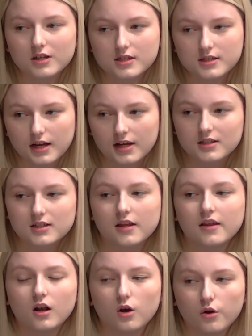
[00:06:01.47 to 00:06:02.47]
did it and
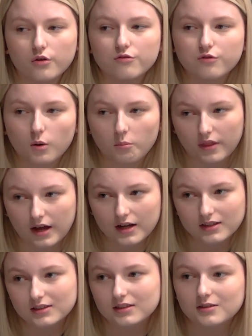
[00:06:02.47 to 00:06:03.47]
they'll learn from
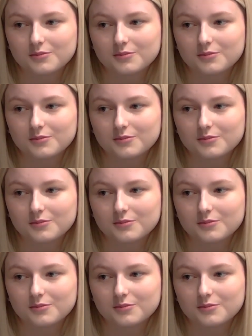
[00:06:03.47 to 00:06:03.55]
that.